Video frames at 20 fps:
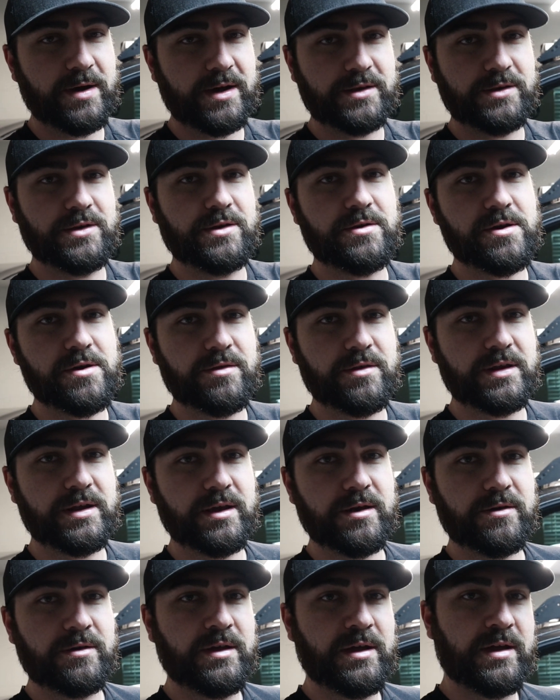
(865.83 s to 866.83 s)
button. You know the
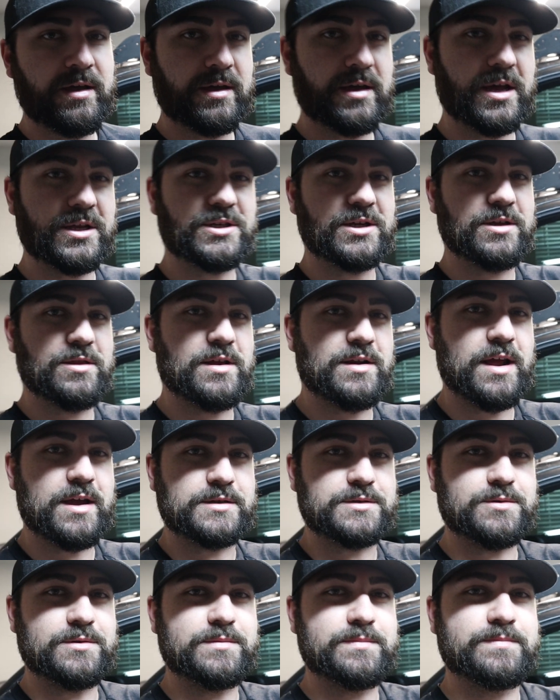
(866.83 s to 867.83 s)
deal. Catch you in the
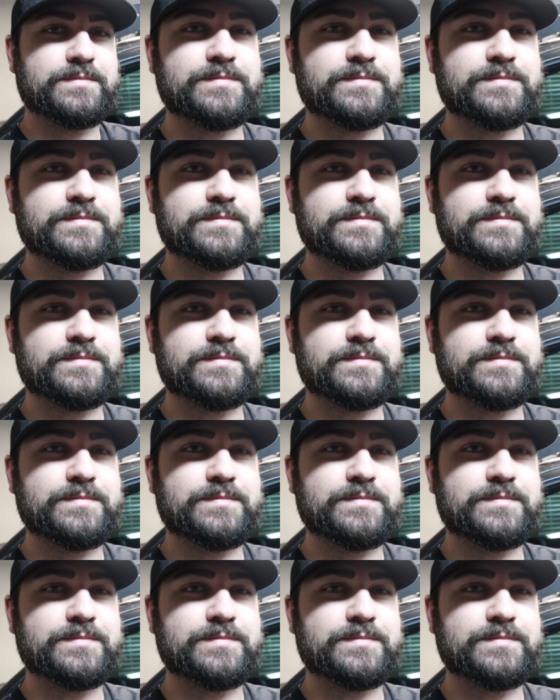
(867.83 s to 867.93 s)
next one.